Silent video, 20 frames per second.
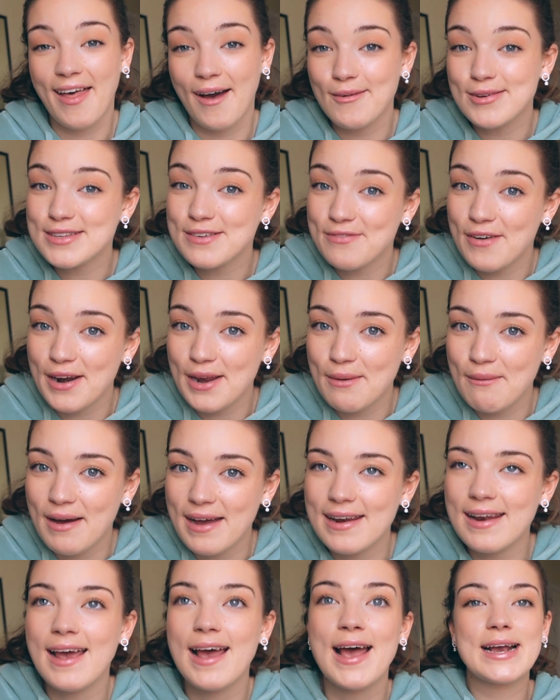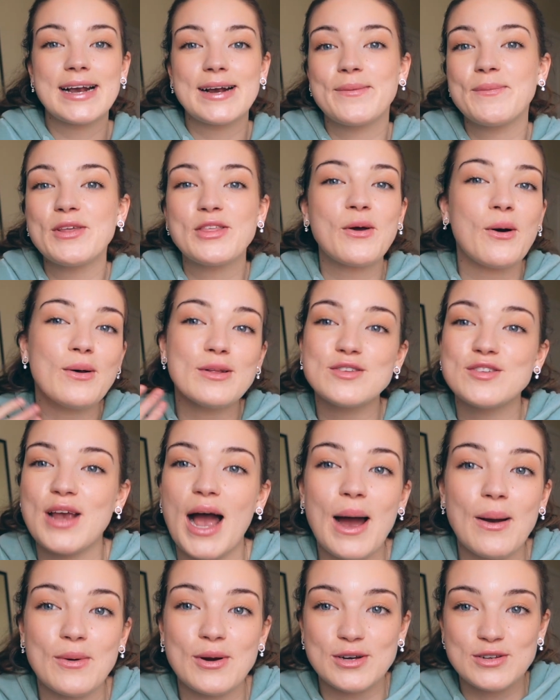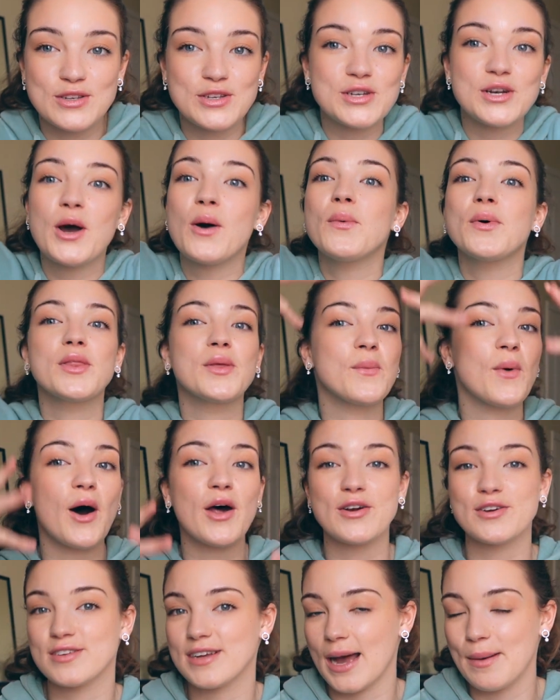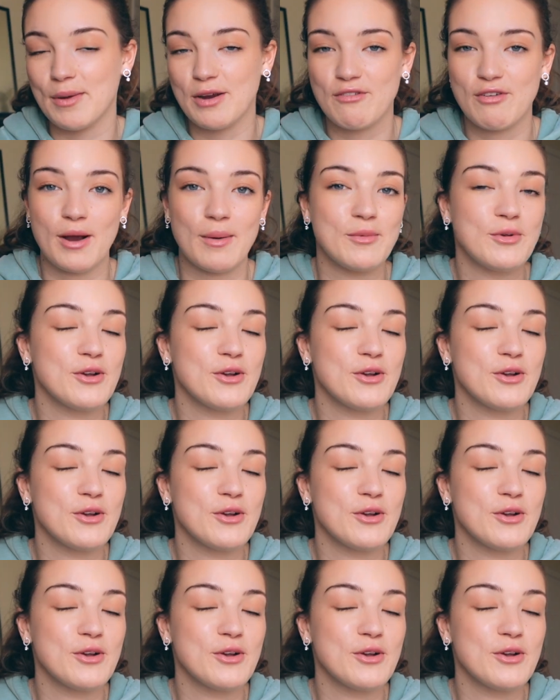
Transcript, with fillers: that was a funny one with cold showers, you know where the water's coming from.